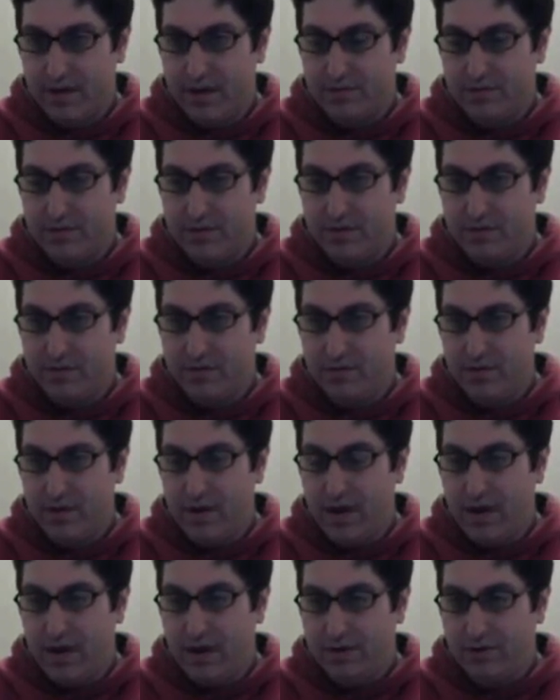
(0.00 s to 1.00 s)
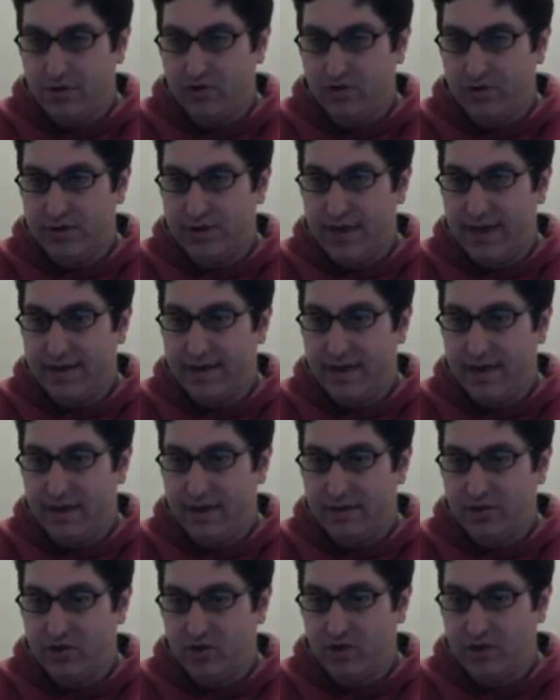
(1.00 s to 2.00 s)
100 and
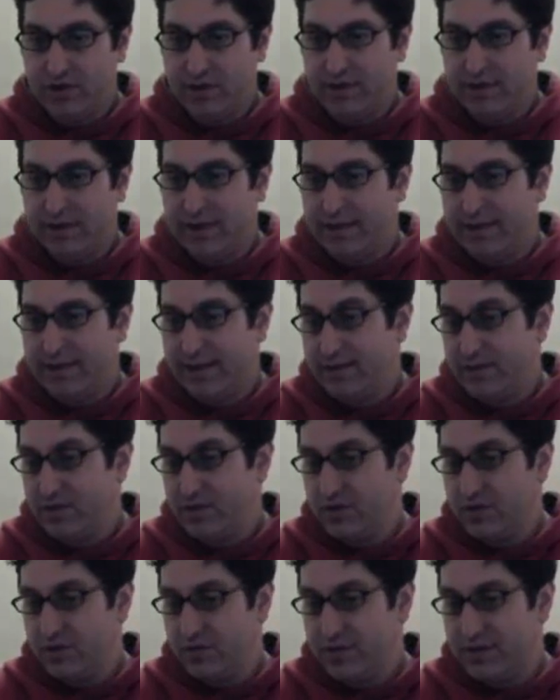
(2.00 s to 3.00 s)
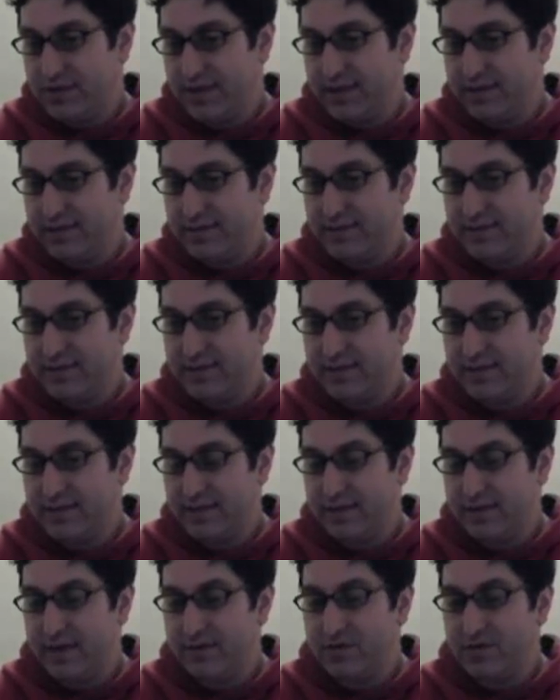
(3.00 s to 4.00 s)
100 and then 2 10s.
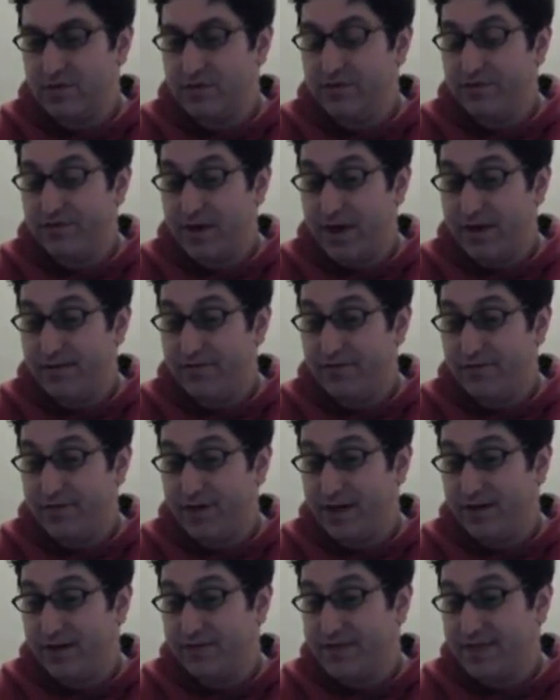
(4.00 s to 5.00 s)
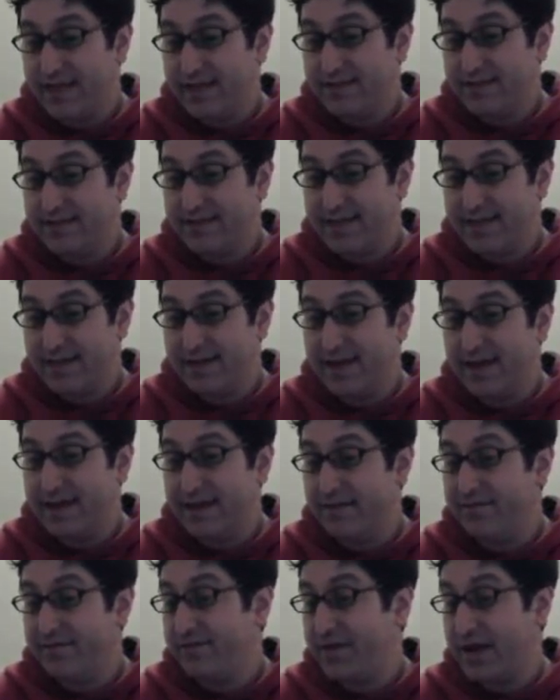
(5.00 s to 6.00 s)
So I'll do 5, 5, 10, 10 and
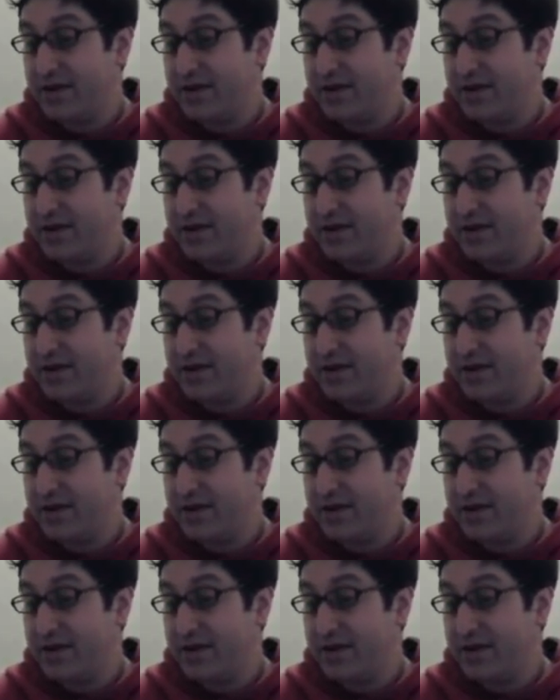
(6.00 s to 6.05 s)
then